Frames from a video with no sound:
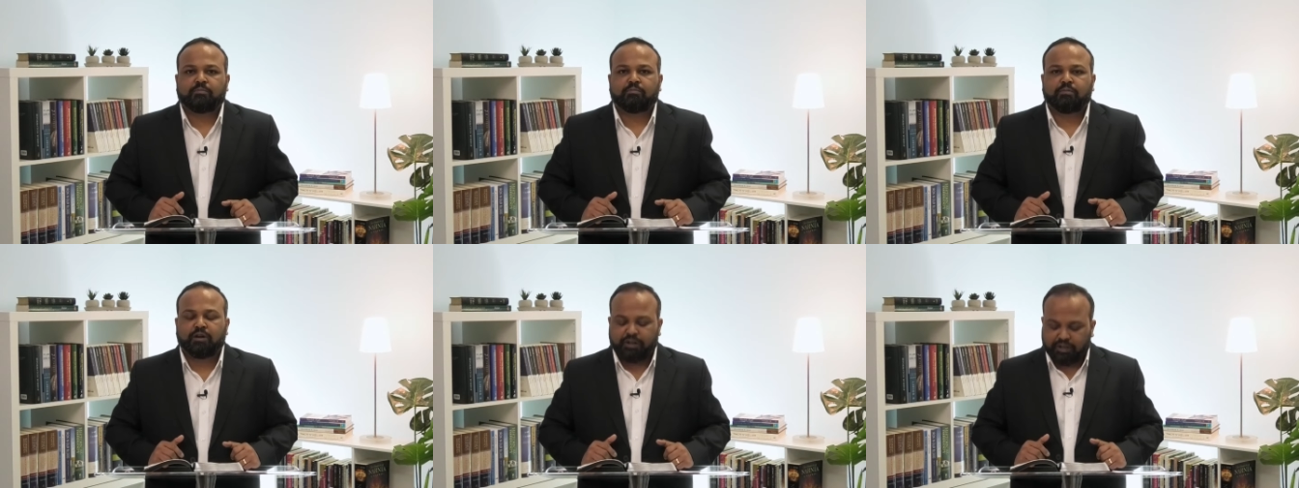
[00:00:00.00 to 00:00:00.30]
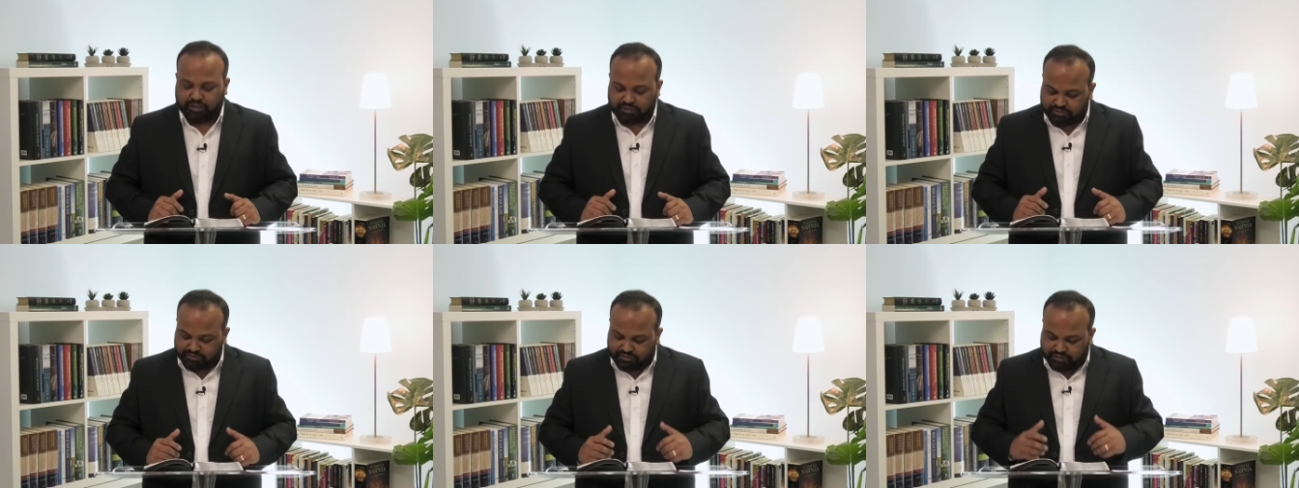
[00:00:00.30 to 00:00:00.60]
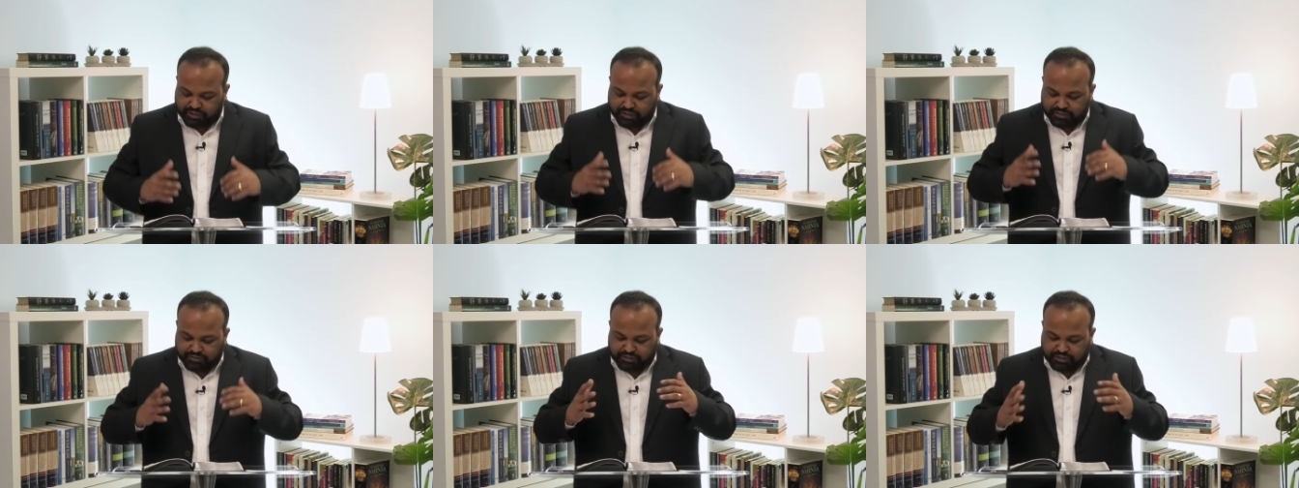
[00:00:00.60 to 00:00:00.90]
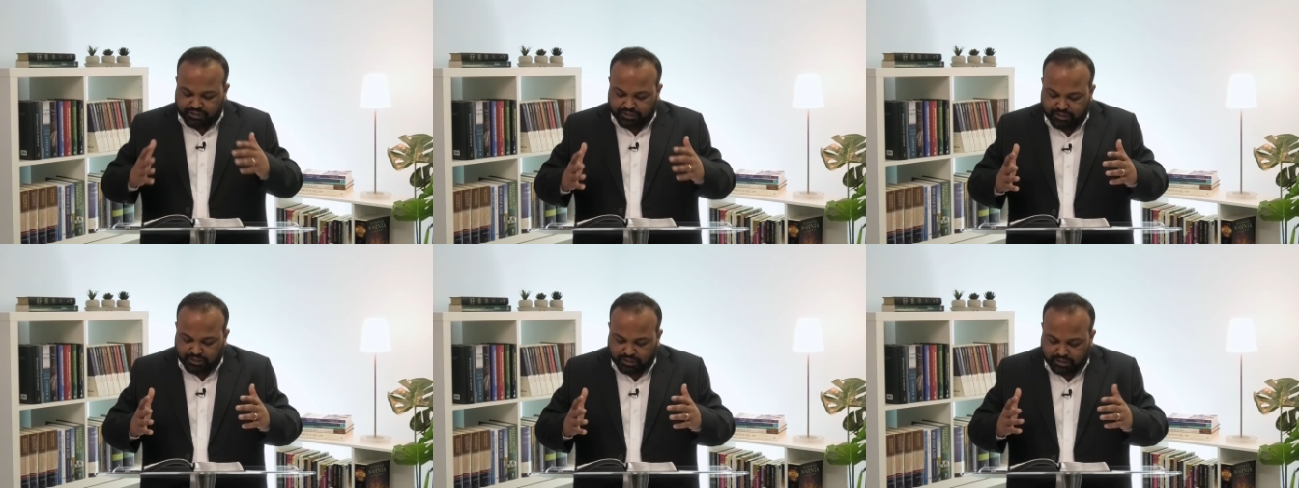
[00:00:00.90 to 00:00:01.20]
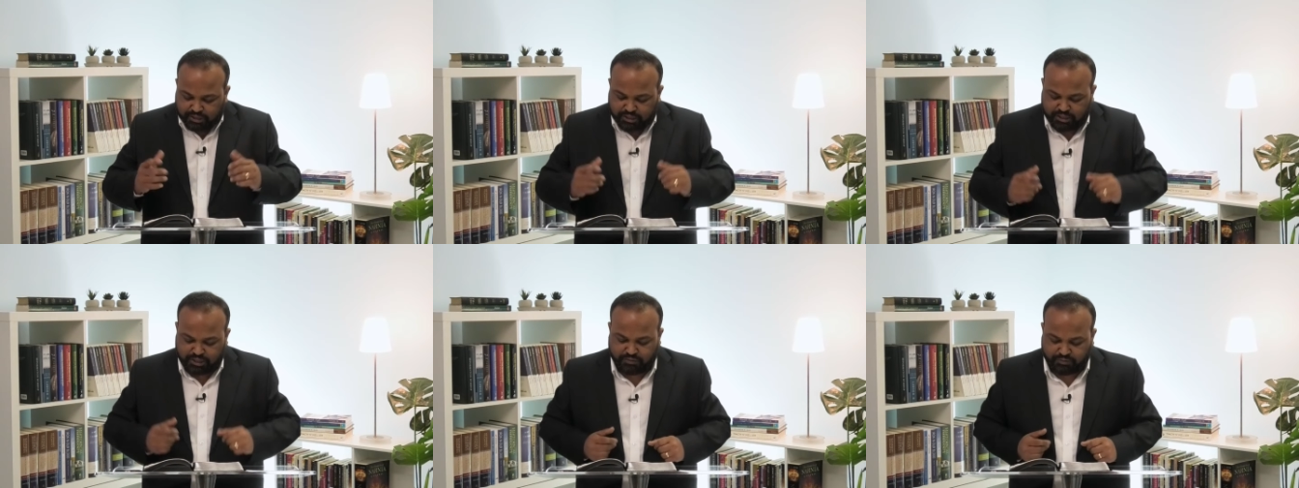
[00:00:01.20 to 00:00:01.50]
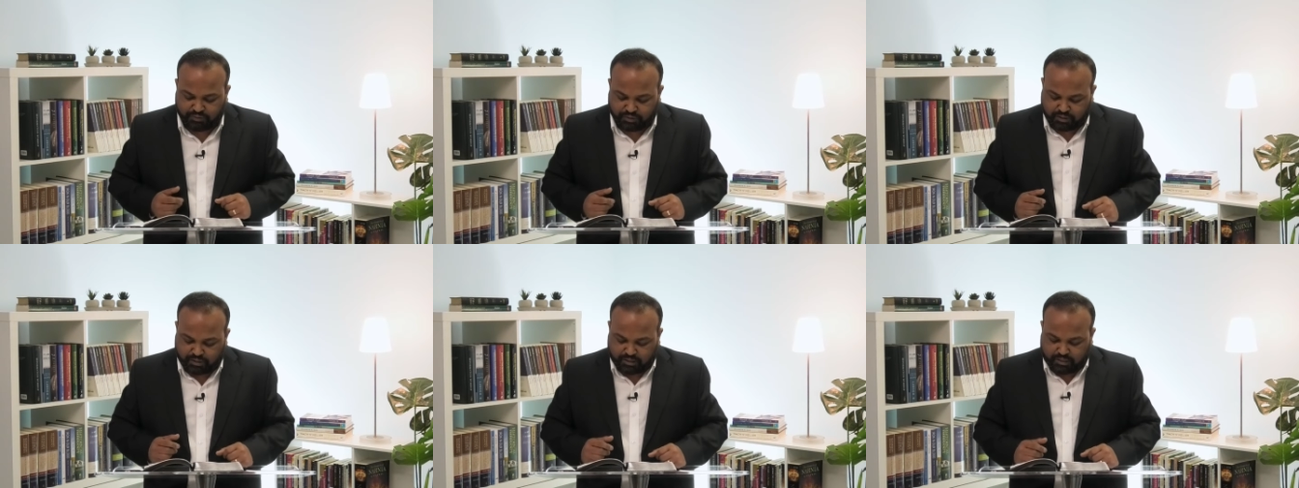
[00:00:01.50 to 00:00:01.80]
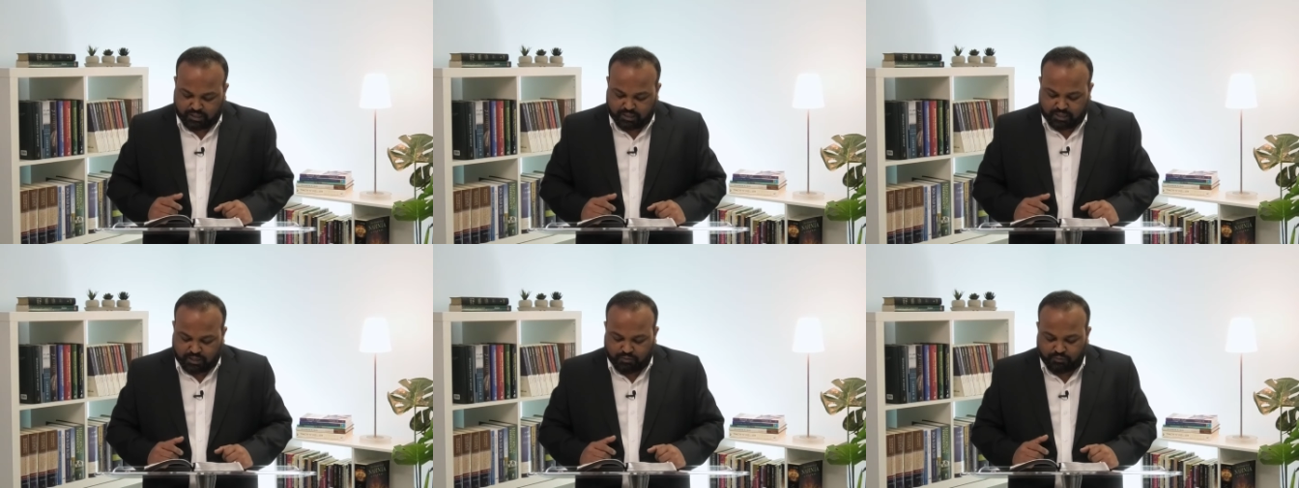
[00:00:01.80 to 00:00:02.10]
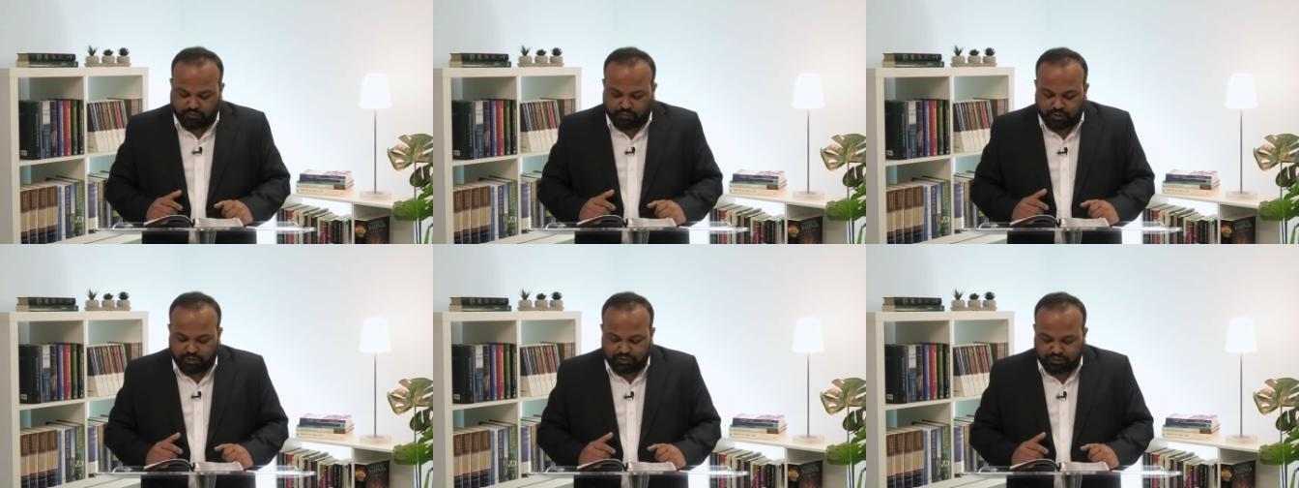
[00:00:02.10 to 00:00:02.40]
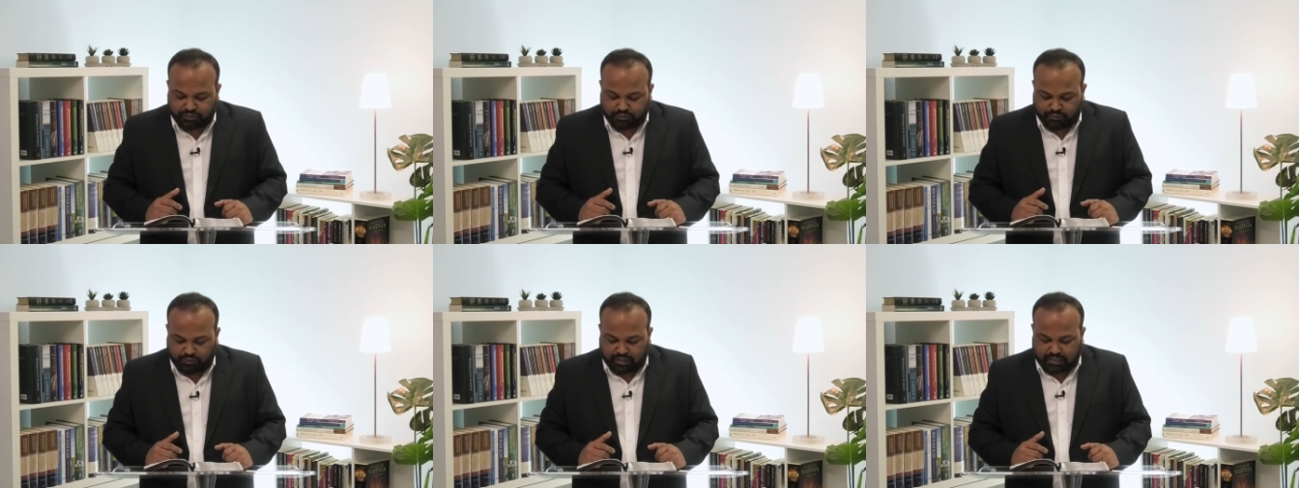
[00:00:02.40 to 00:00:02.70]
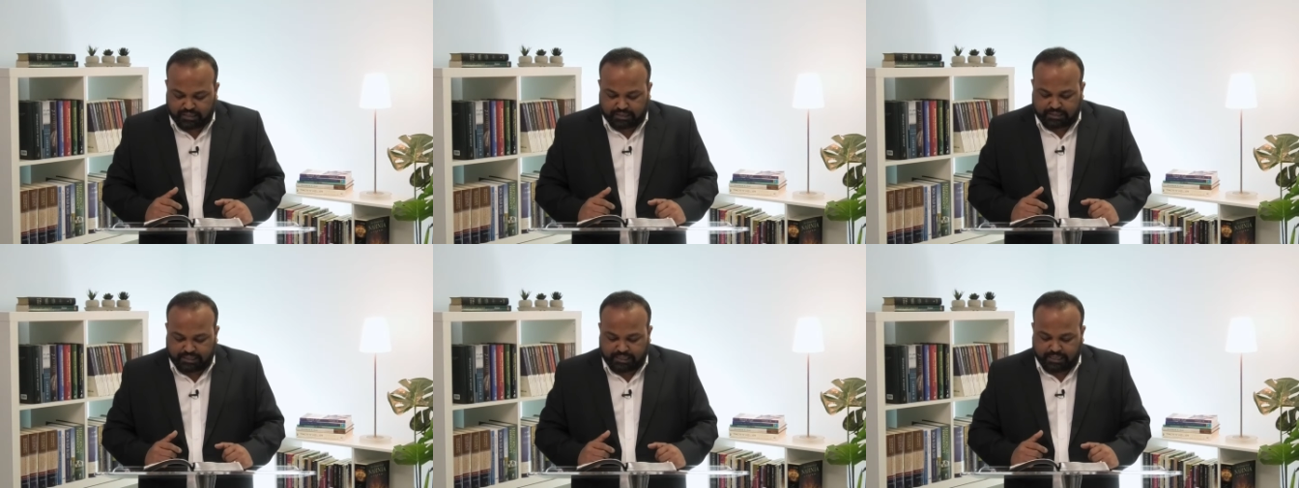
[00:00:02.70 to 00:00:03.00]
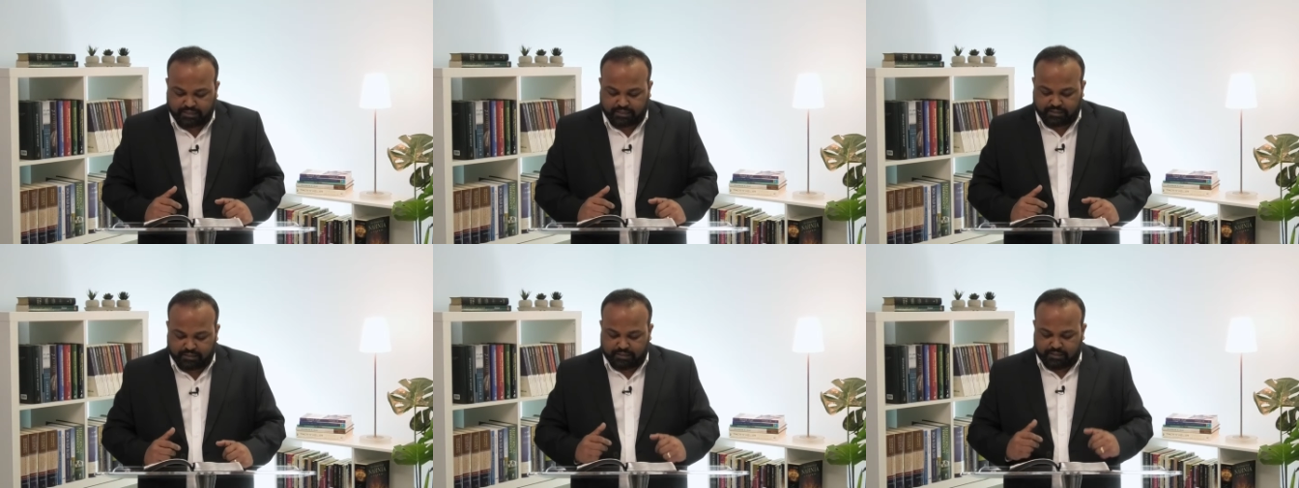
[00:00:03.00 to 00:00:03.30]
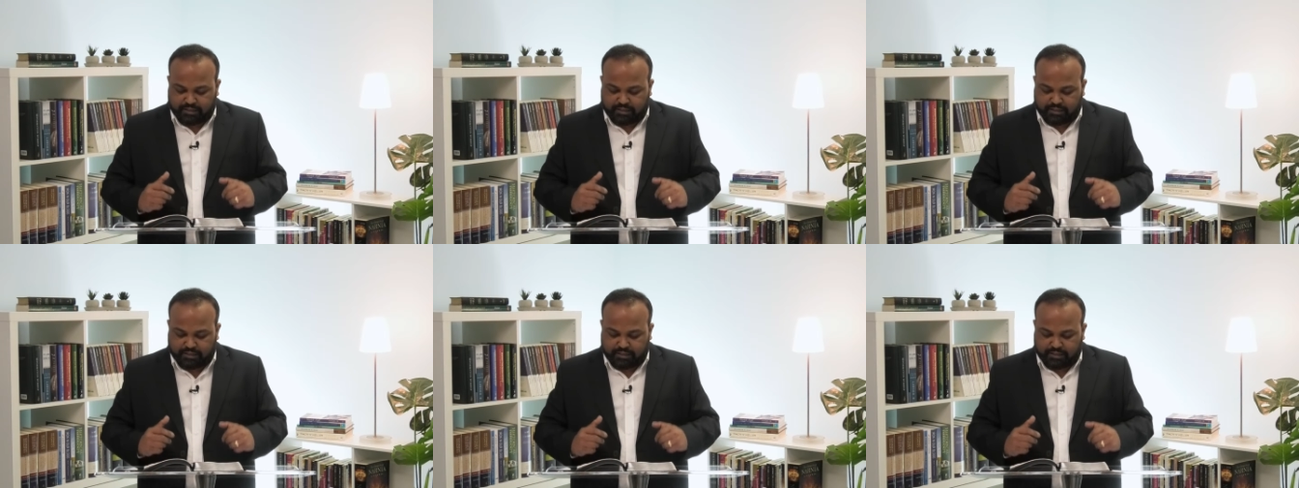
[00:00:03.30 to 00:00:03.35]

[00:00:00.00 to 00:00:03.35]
but it says here in verse 1 that